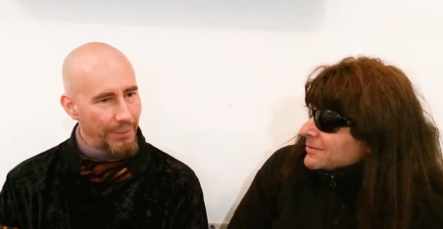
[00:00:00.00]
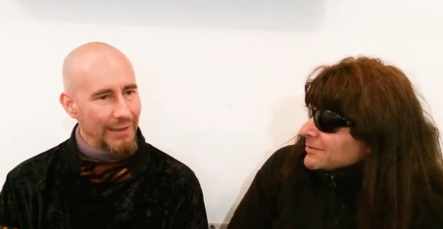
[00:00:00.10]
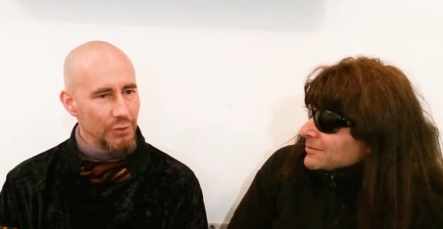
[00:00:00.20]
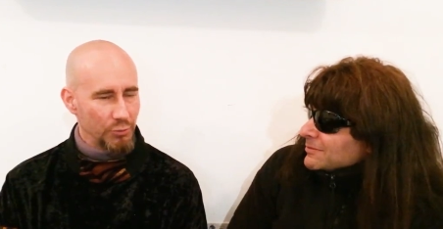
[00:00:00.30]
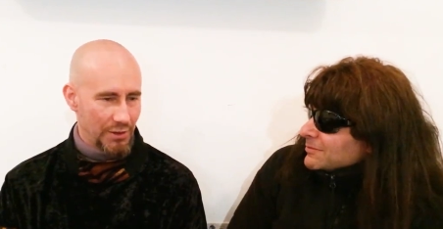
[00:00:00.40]
Speaker 1: the
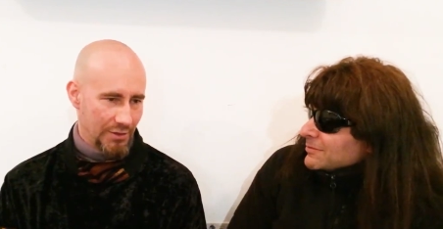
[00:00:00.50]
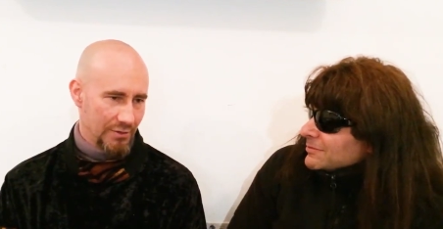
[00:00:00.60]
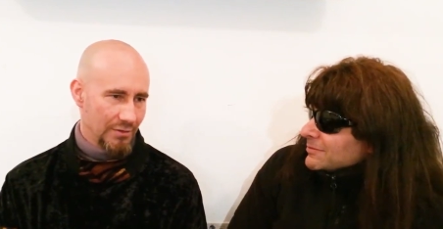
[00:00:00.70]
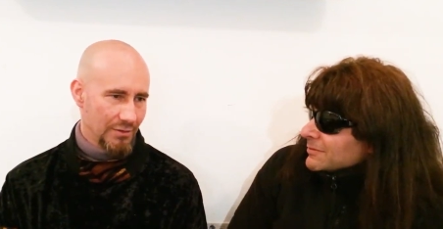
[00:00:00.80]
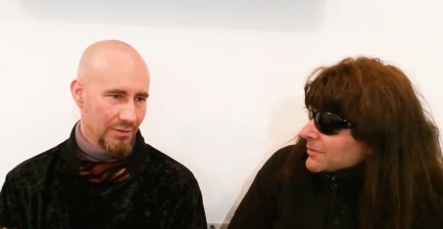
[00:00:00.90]
best
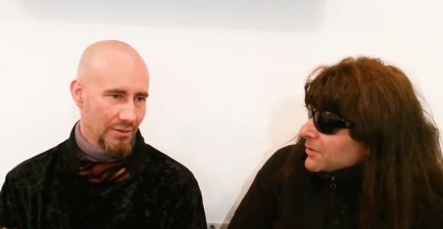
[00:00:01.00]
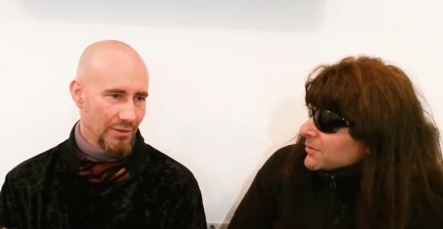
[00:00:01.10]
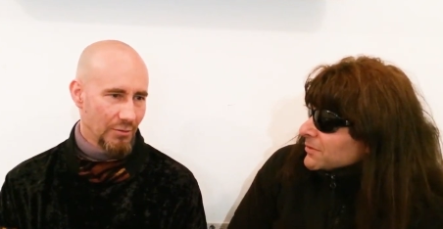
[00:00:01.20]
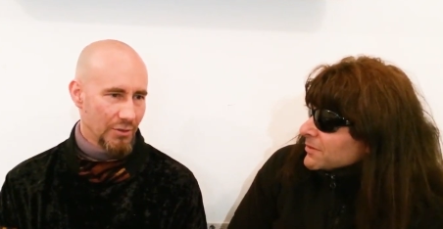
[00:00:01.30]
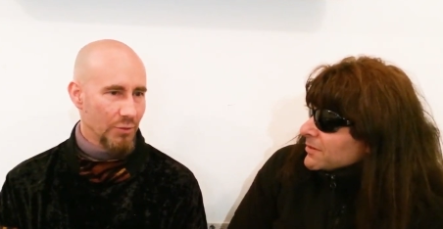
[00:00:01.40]
one
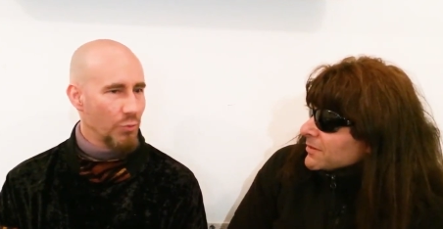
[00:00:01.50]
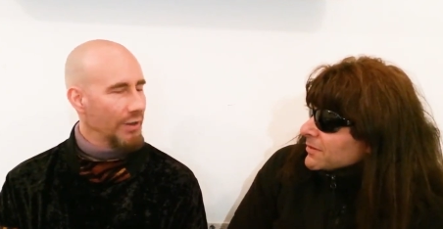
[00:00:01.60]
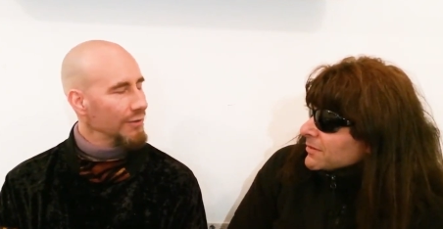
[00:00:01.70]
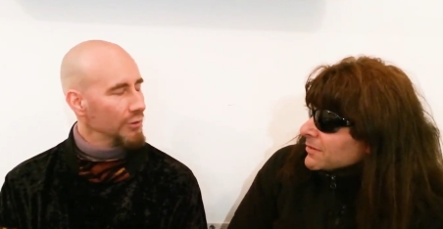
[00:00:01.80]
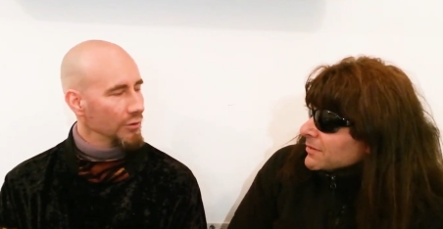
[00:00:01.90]
yes. was the
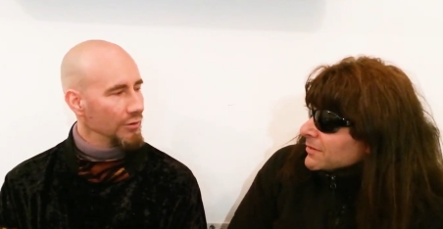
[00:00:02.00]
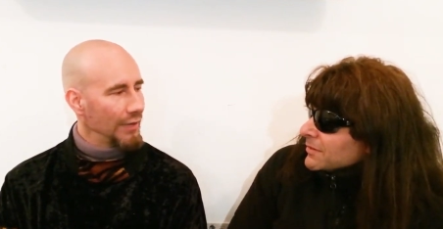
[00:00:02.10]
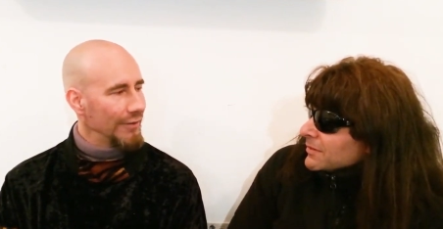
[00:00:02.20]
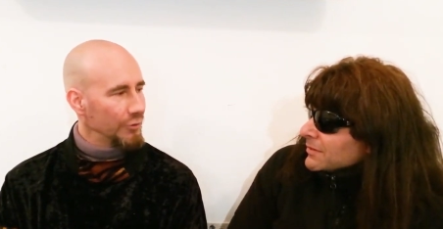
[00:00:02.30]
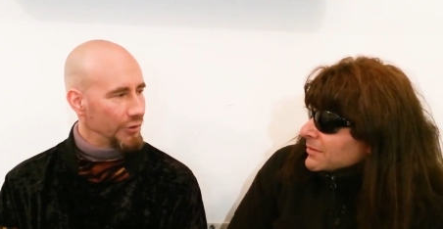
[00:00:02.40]
one I took
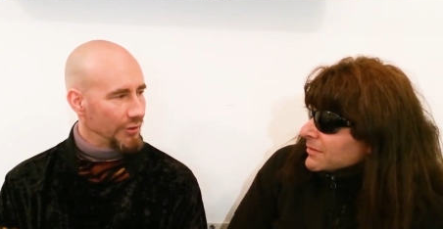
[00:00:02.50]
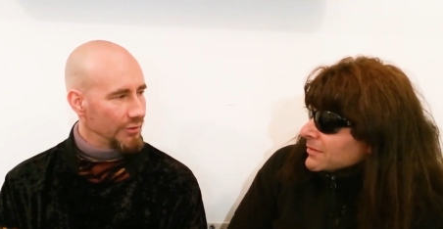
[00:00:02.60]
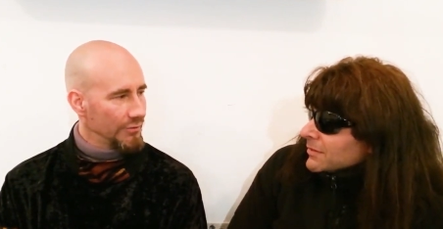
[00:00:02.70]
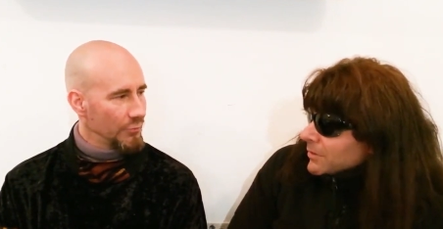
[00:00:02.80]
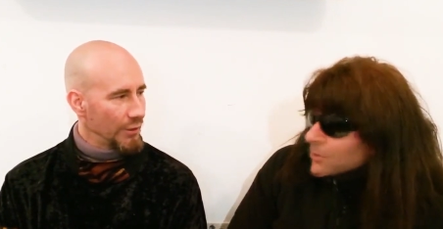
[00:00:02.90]
last
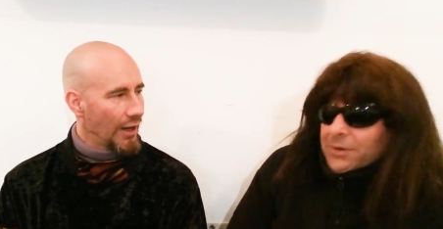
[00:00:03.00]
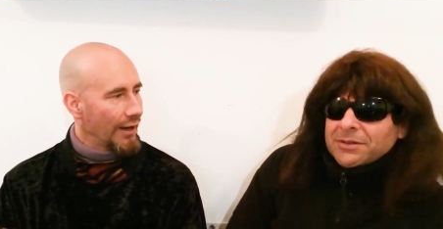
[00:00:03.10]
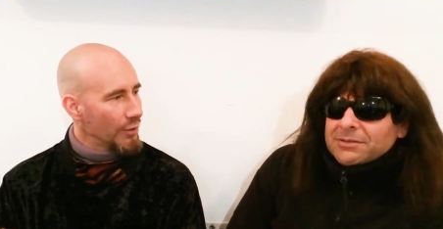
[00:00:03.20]
year with or